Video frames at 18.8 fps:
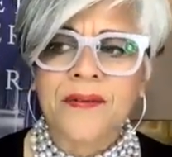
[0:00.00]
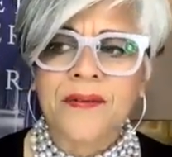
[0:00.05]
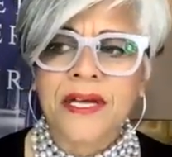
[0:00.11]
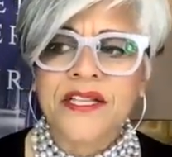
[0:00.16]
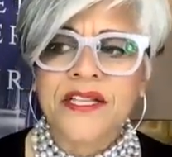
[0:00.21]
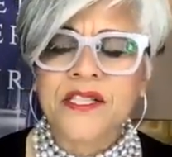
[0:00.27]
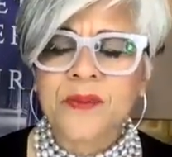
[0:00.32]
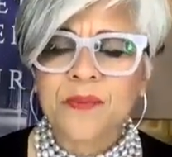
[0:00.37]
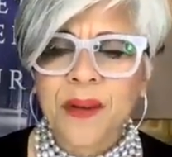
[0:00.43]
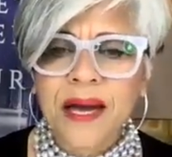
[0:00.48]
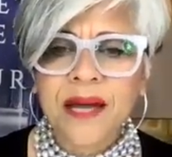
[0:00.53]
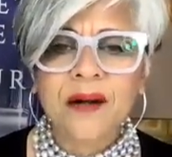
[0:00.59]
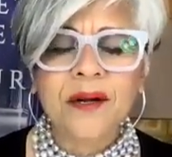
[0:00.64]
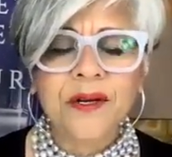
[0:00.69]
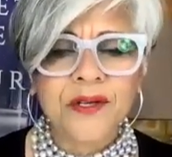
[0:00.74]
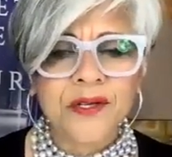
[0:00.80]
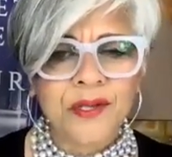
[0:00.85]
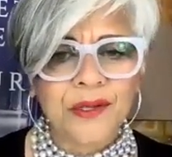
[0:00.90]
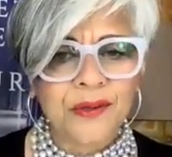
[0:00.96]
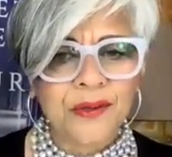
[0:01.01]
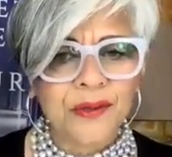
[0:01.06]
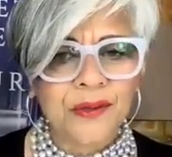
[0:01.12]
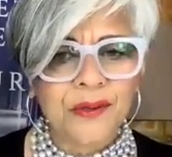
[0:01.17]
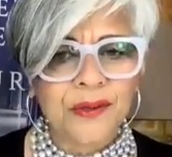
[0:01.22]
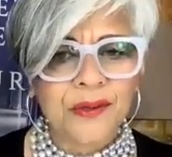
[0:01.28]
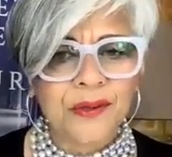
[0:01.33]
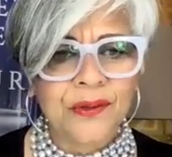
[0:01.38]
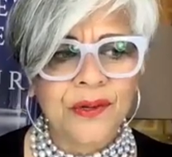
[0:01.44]
it's better
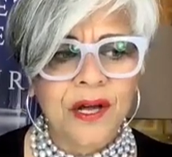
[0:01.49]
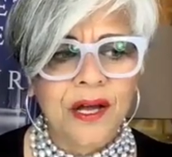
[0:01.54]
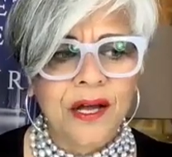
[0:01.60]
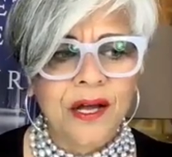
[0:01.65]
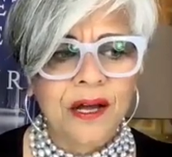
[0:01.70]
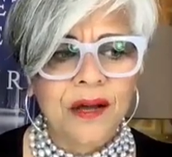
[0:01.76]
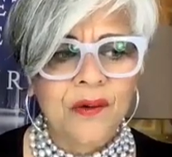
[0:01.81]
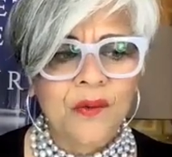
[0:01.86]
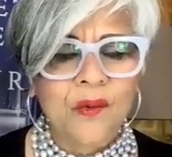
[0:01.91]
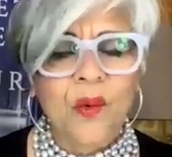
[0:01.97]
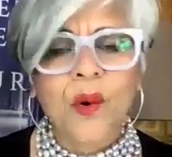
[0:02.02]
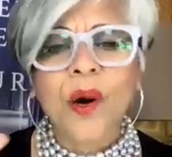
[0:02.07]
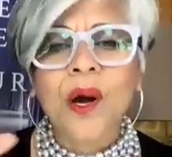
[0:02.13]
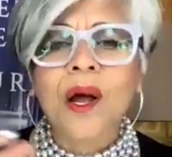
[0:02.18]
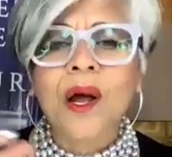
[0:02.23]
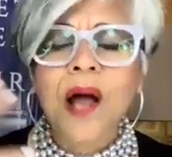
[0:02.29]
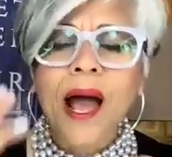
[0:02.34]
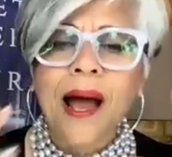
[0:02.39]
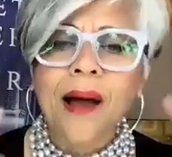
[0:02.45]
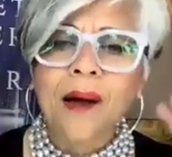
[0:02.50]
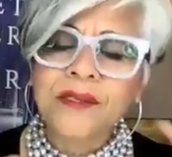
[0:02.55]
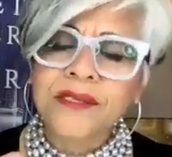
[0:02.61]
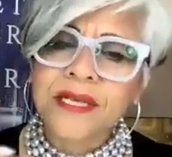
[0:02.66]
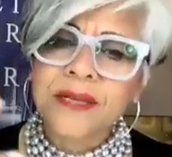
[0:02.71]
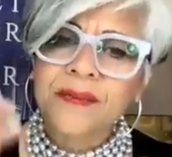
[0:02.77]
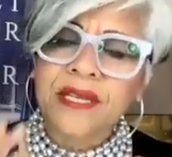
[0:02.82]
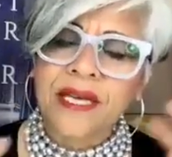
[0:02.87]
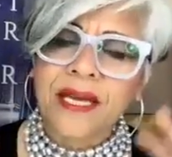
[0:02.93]
to work out
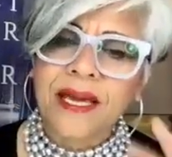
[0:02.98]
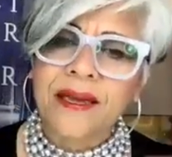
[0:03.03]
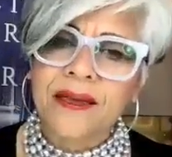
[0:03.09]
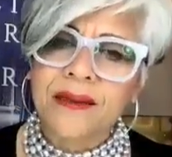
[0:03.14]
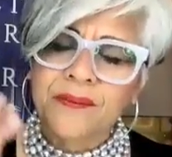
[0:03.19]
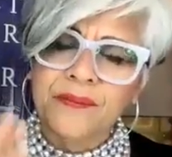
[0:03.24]
some of the